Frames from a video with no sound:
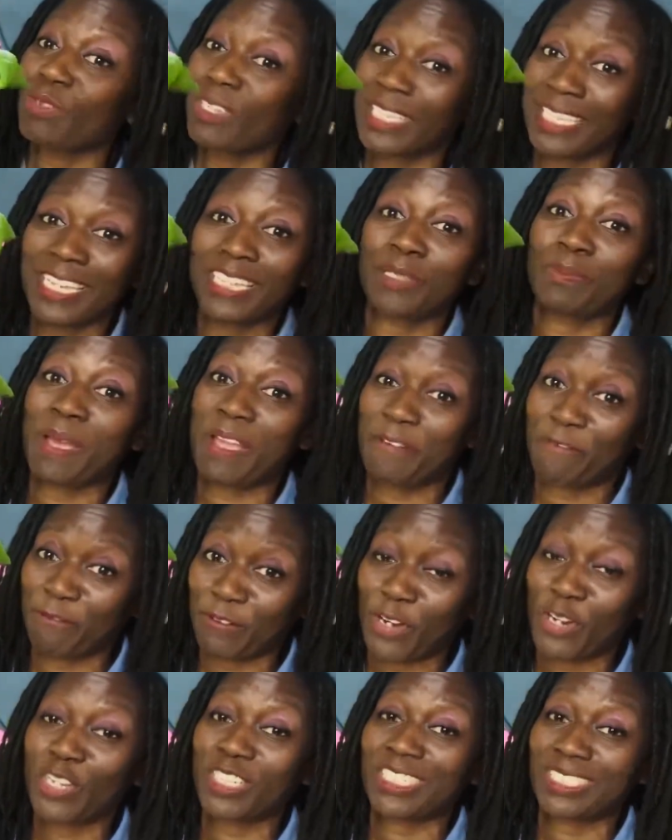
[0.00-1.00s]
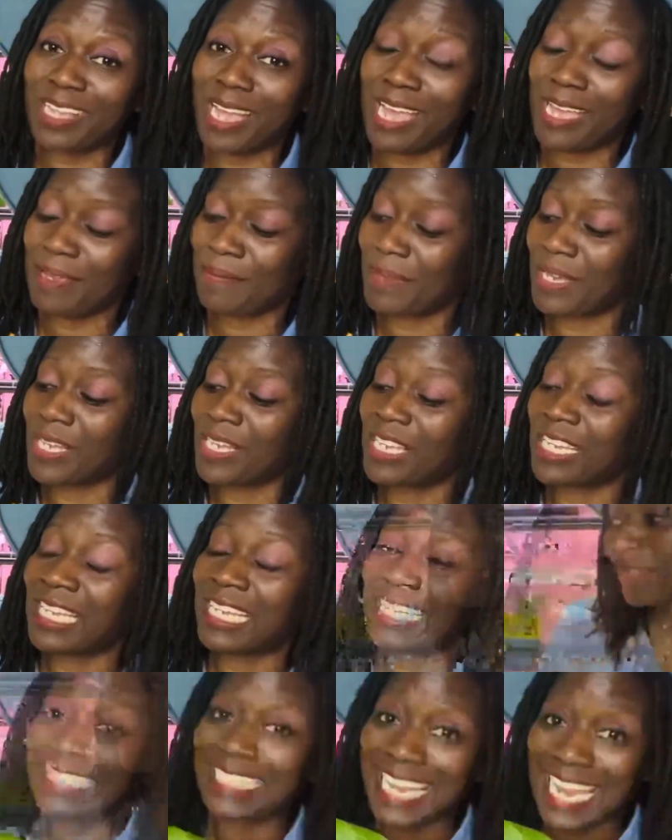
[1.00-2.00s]
really is my first time
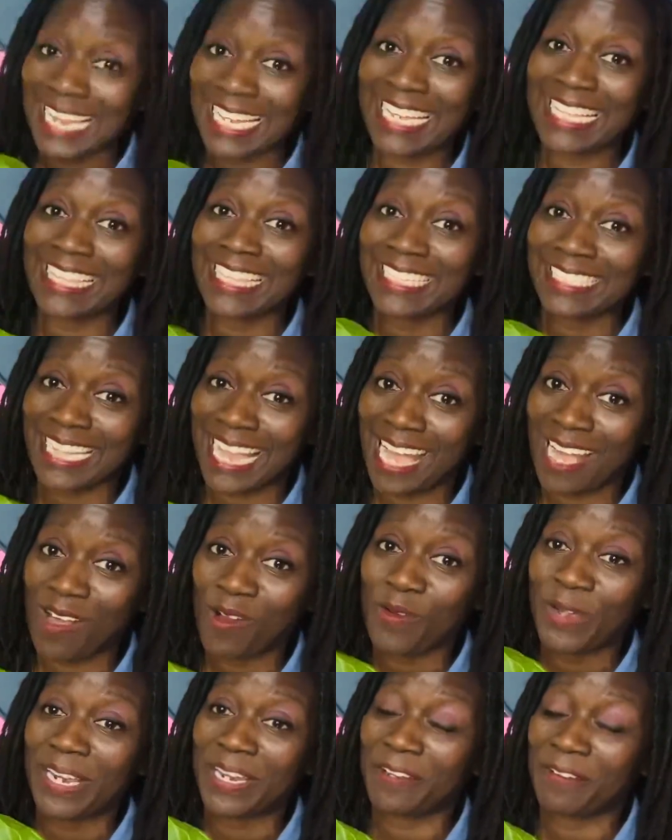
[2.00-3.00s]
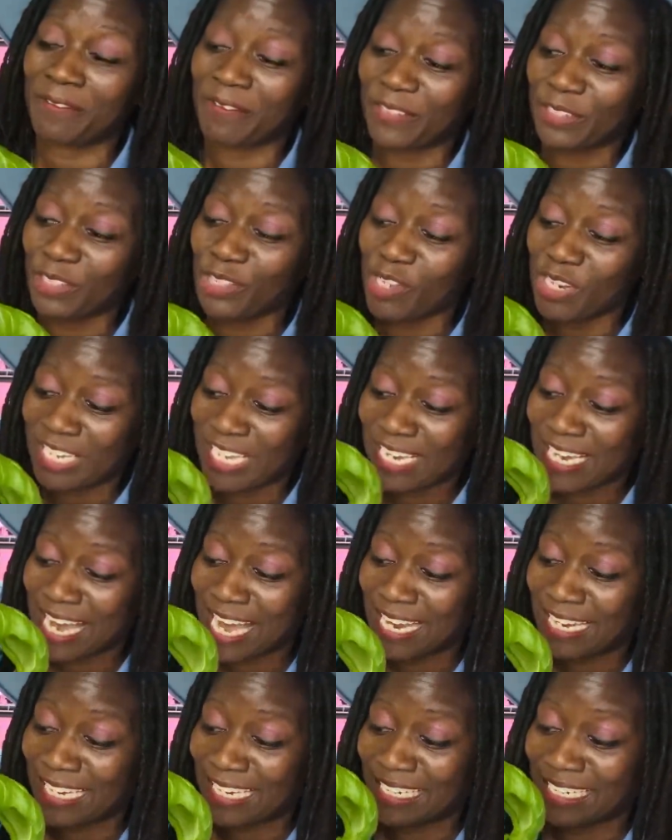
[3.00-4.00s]
taking this out and looking
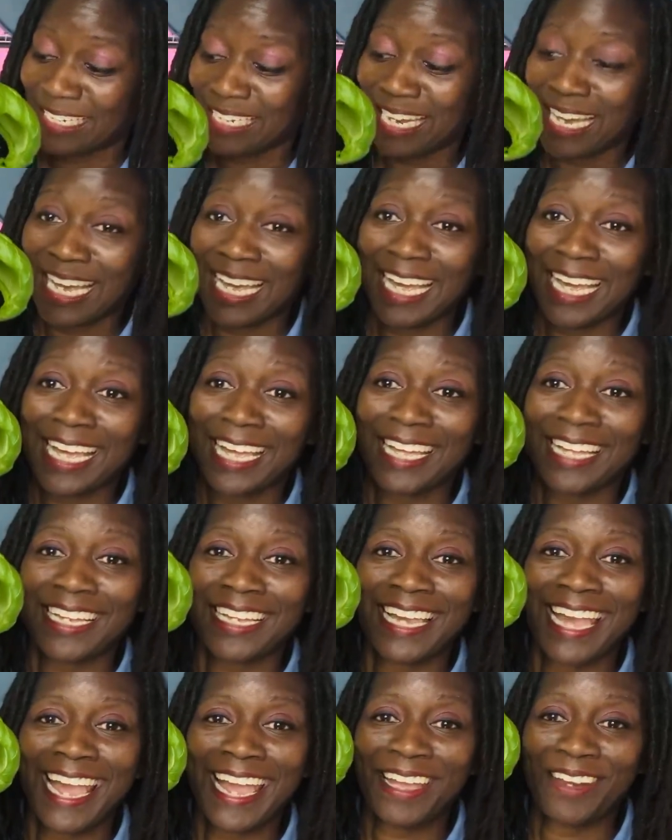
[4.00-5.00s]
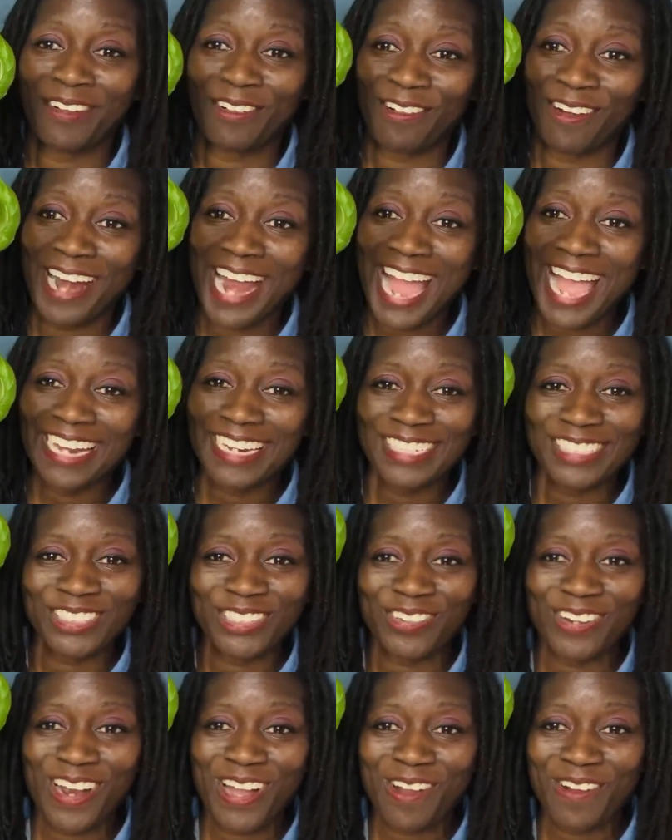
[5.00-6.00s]
at it. Can radish
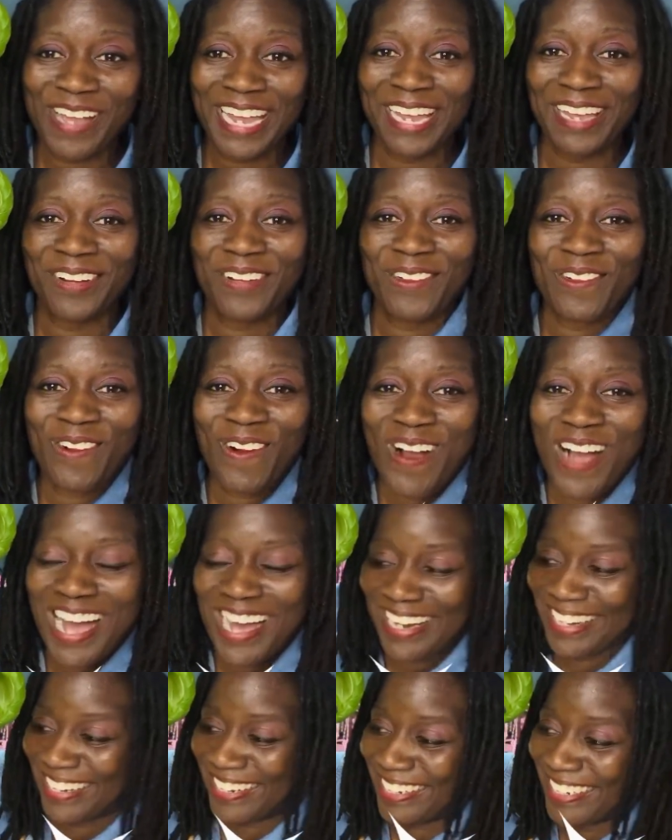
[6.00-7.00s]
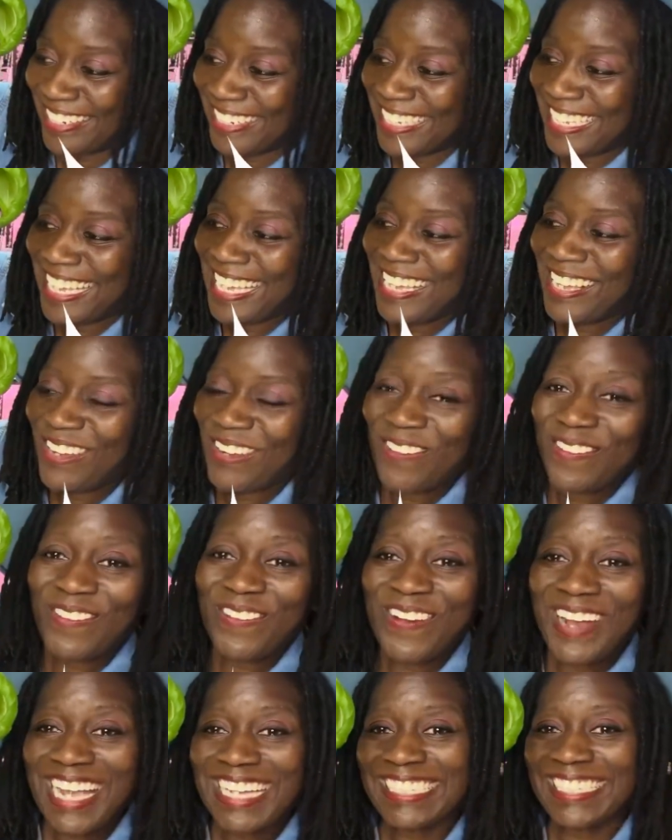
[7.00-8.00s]
grow in water?
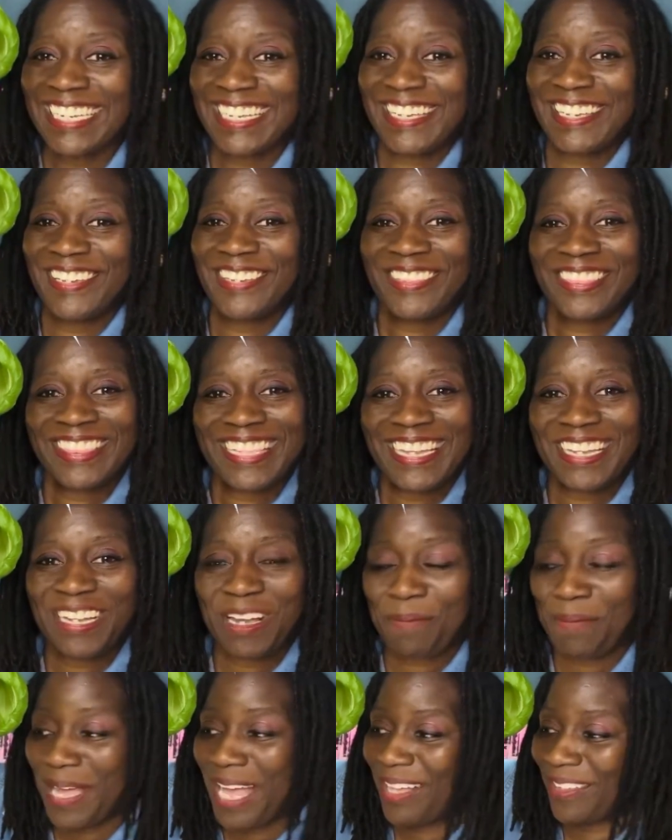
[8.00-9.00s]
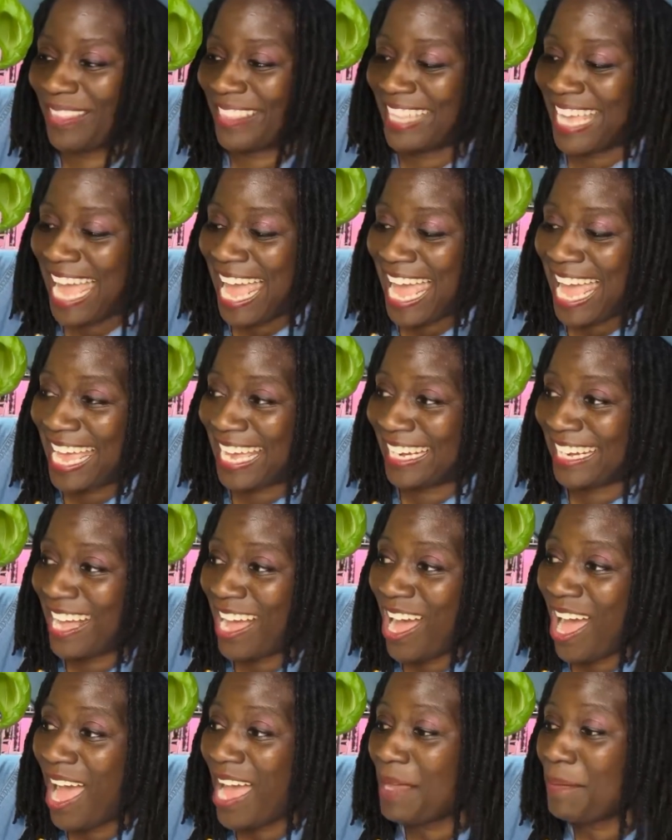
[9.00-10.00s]
What do you think about that?
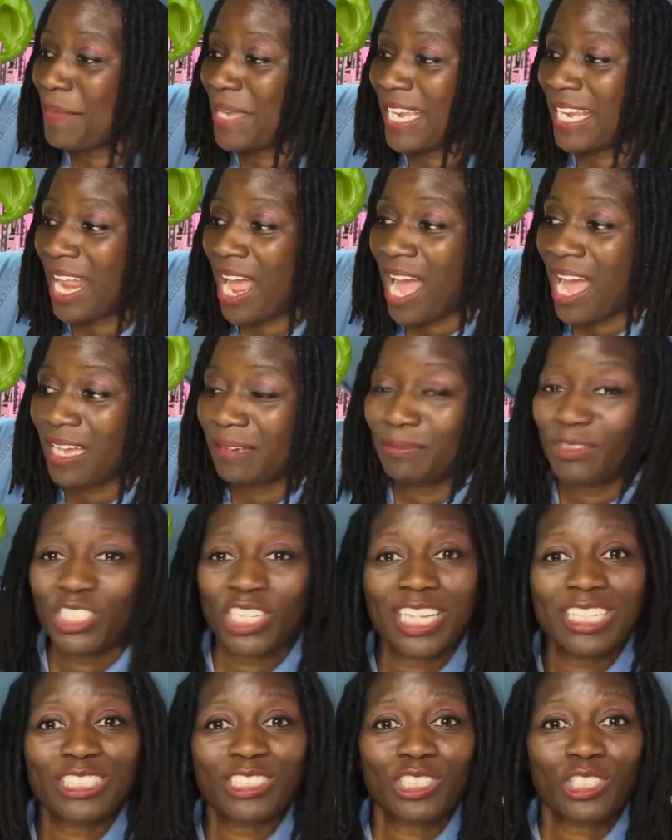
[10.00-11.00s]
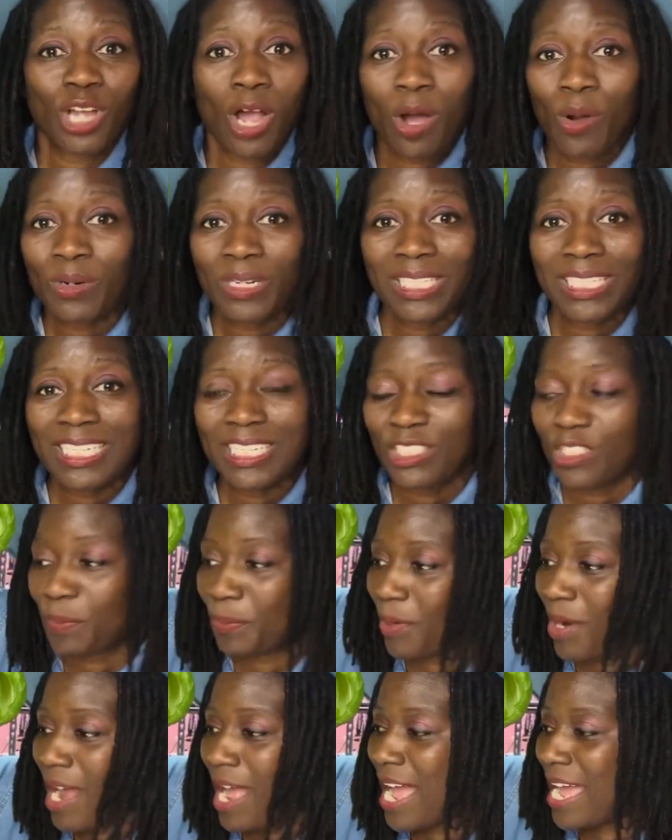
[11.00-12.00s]
I mean, I'm just totally
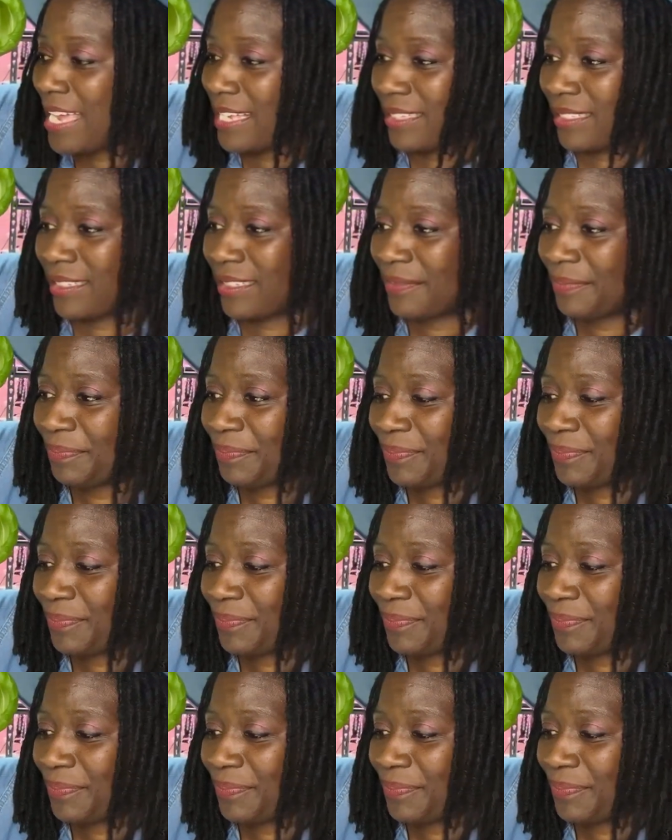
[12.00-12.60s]
surprised.